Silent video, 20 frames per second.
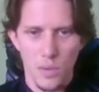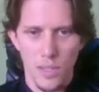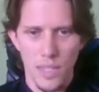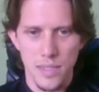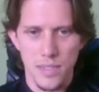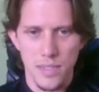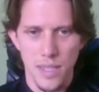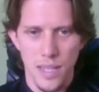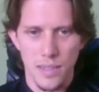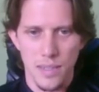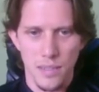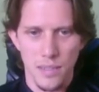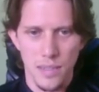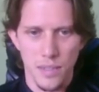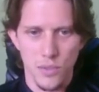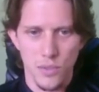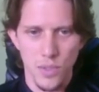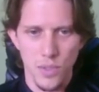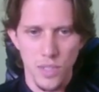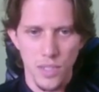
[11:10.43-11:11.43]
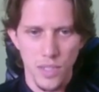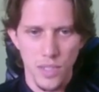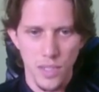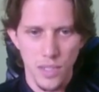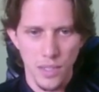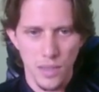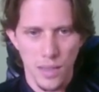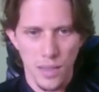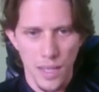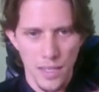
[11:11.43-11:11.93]
Let's add the 3
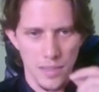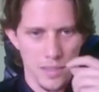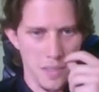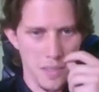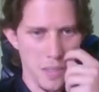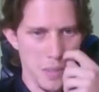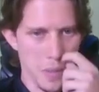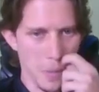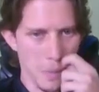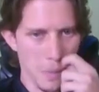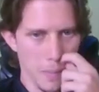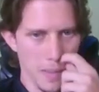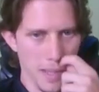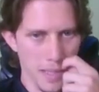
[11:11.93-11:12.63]
healing lights here.